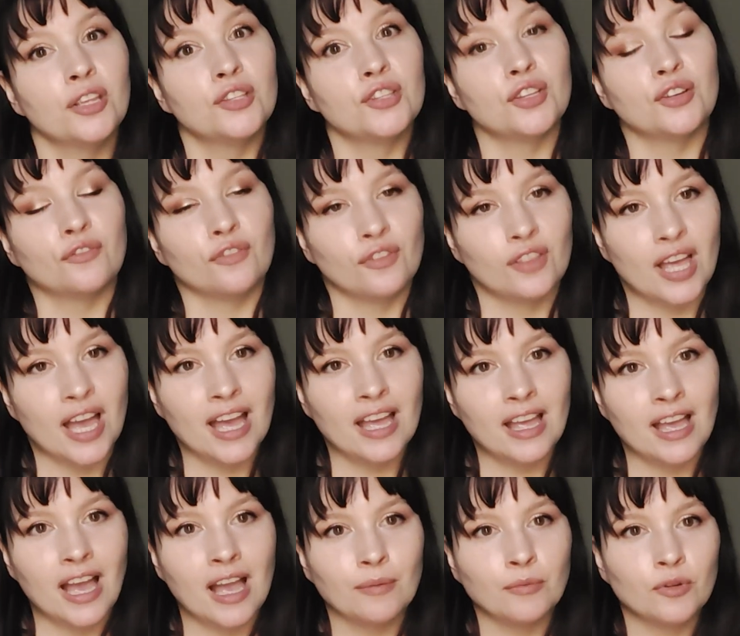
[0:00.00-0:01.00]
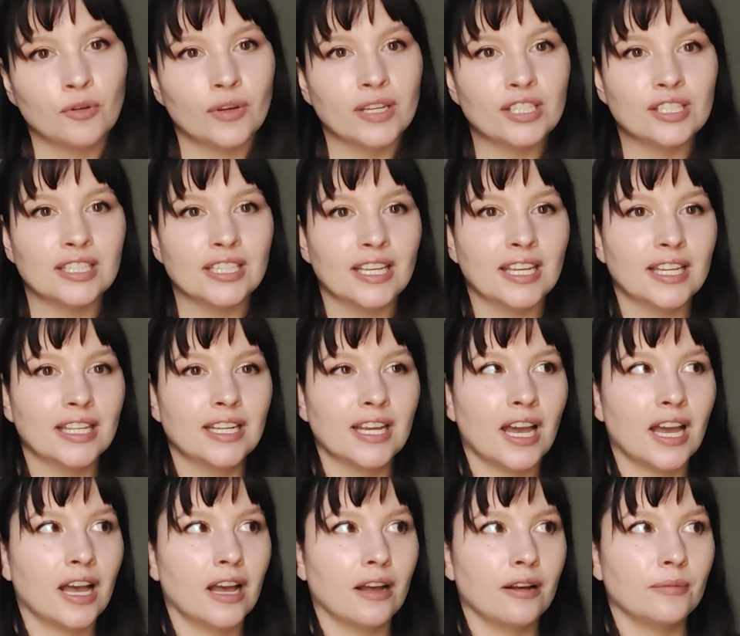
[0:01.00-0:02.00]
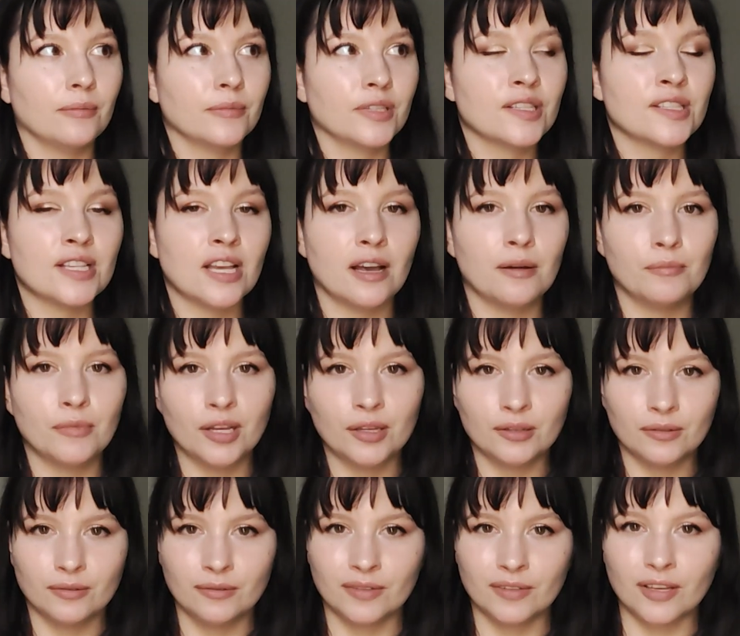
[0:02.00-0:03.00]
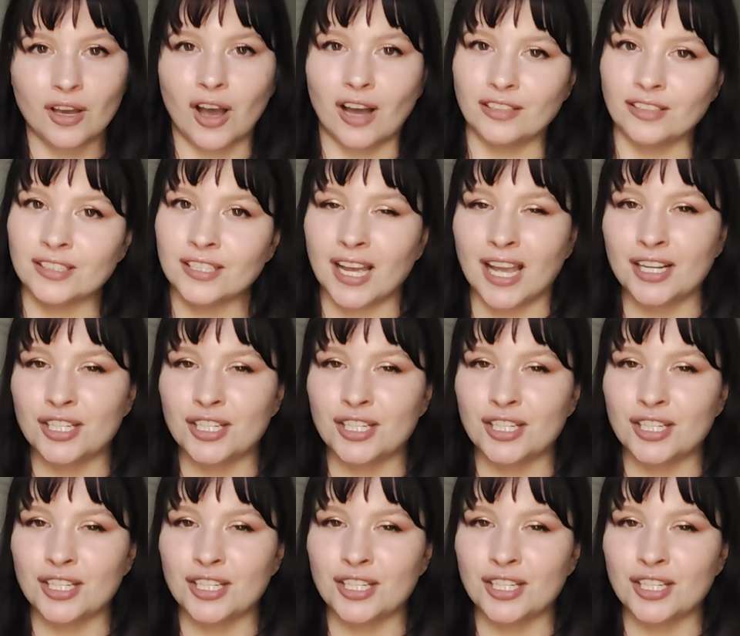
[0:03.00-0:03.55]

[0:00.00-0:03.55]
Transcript: So for that, I'm going to need um, some cotton.